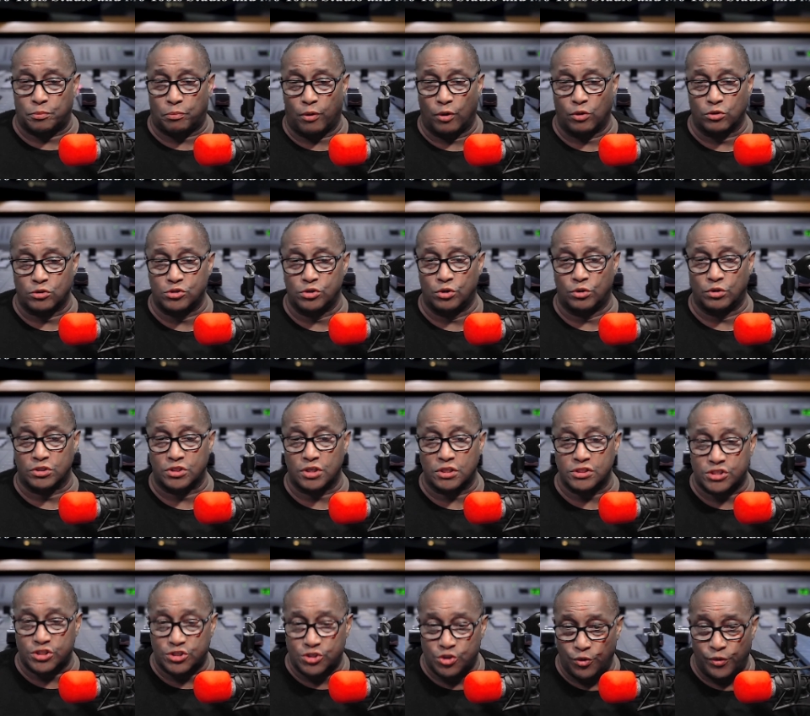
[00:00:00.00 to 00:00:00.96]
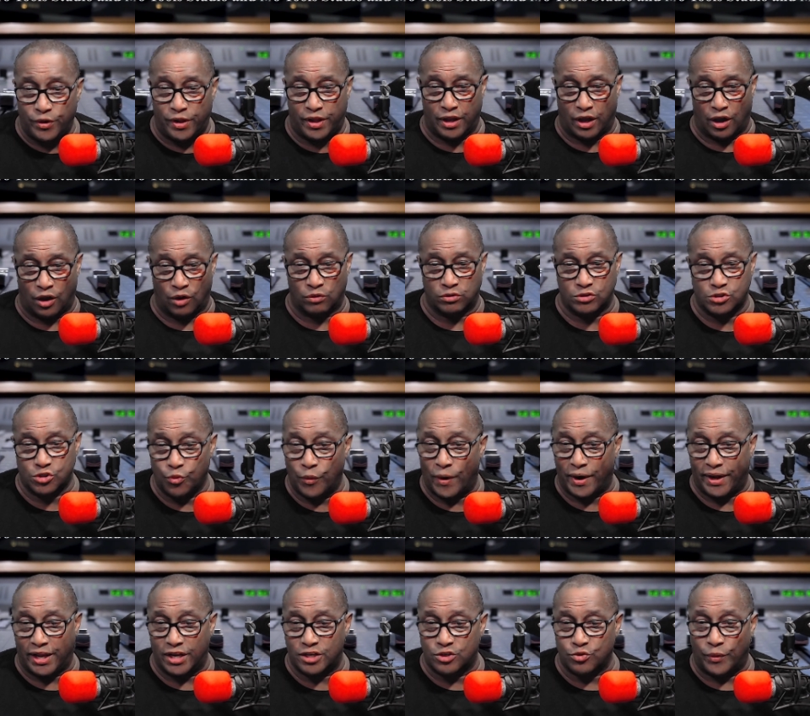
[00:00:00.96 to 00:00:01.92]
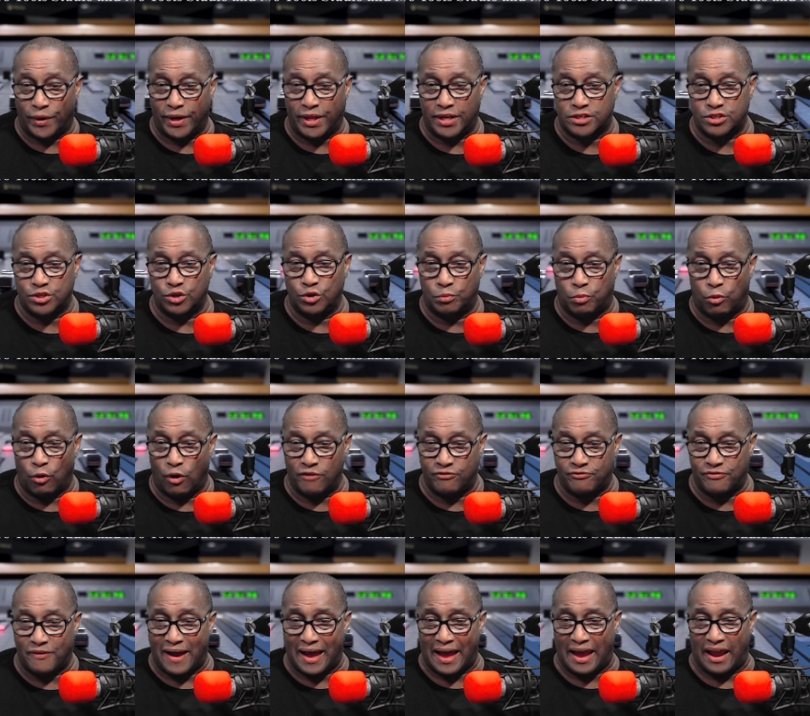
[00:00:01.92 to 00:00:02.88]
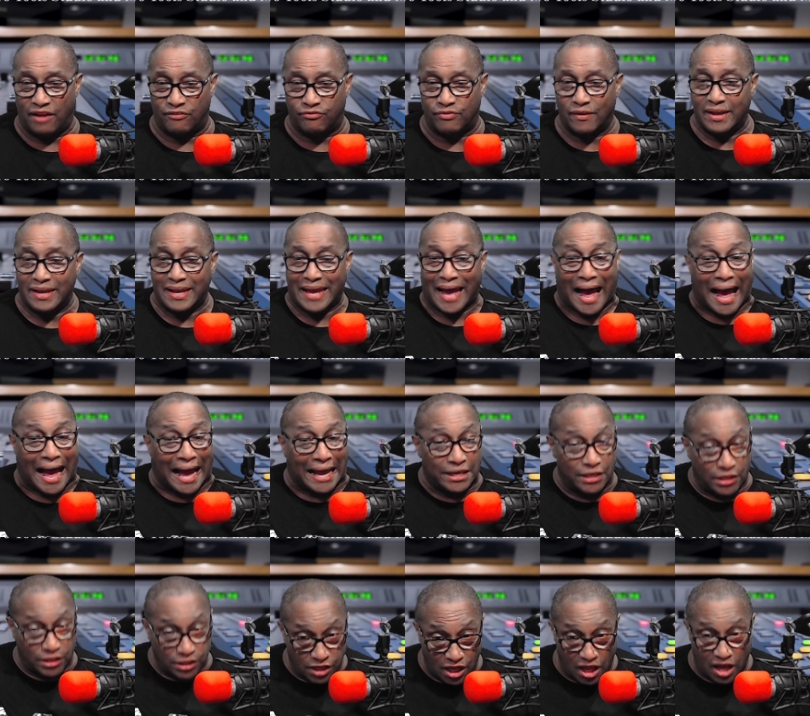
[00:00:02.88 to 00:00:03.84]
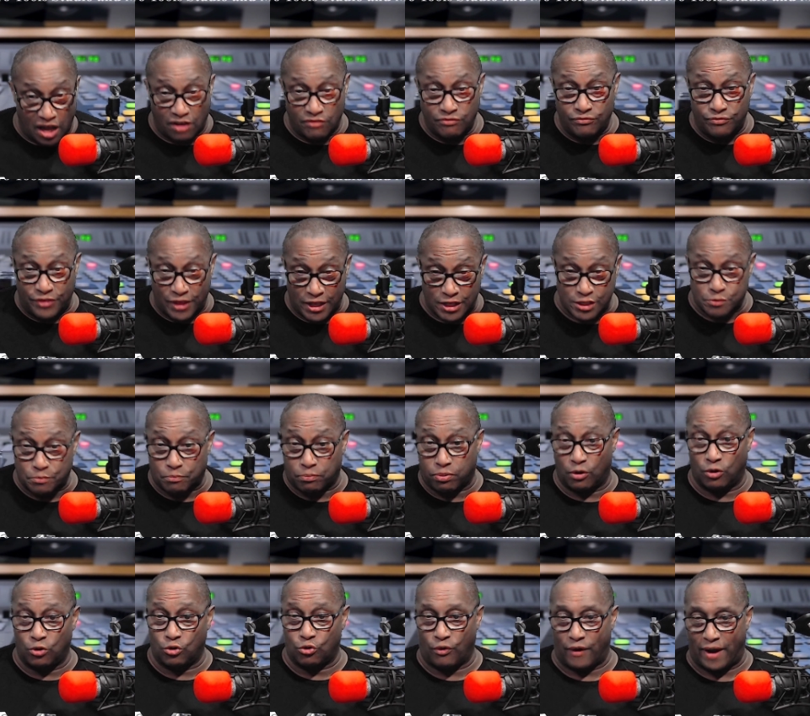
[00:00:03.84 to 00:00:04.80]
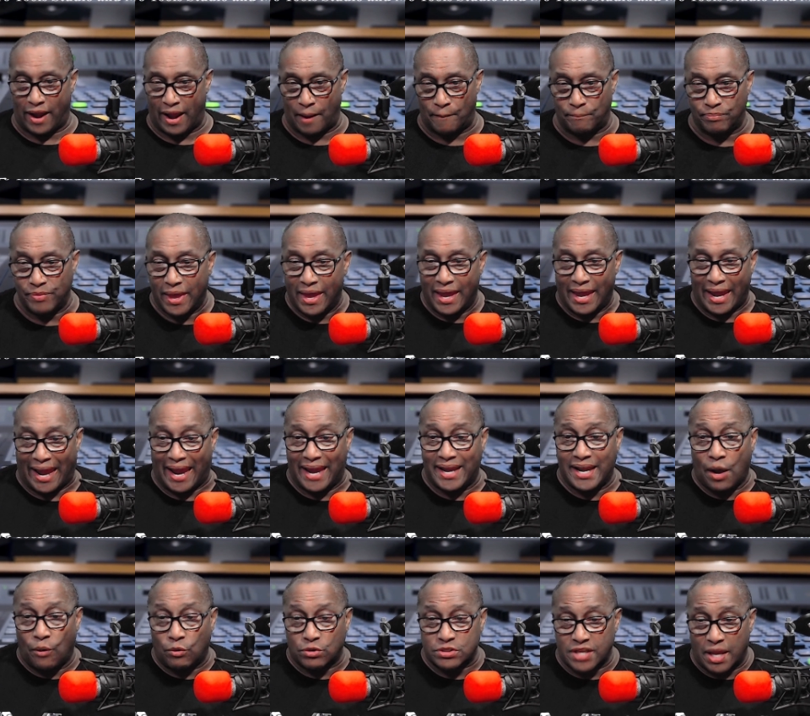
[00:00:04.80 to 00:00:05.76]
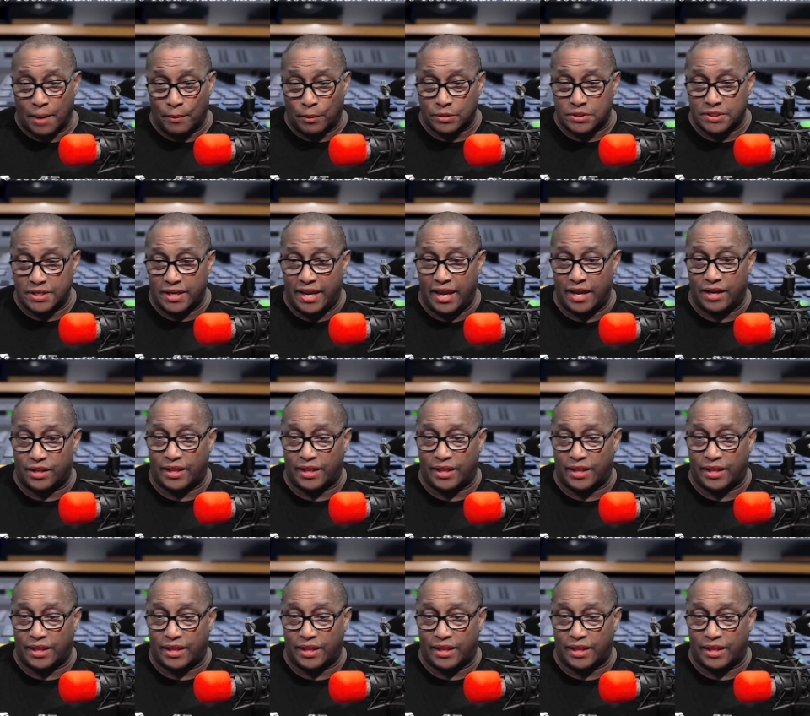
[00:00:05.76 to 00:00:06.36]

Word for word: Pro Tools Studio 2022.5. I love this program, and I was able to get